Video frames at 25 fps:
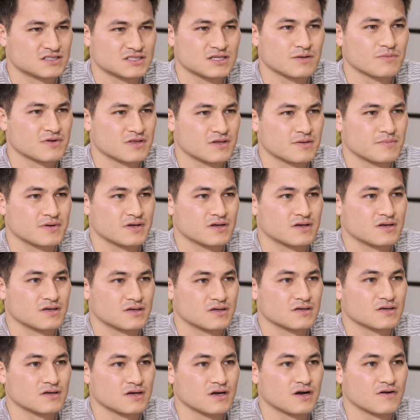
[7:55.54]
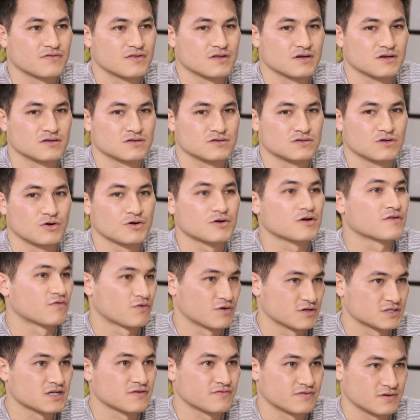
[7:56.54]
Yeah, somewhere in the beginning of the Origo
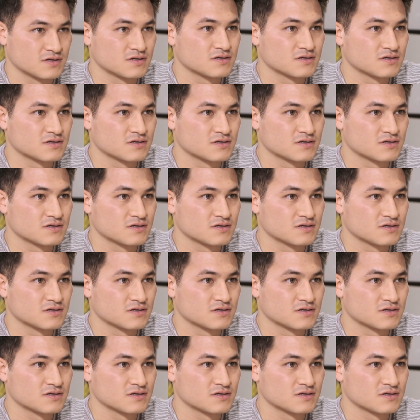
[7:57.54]
47.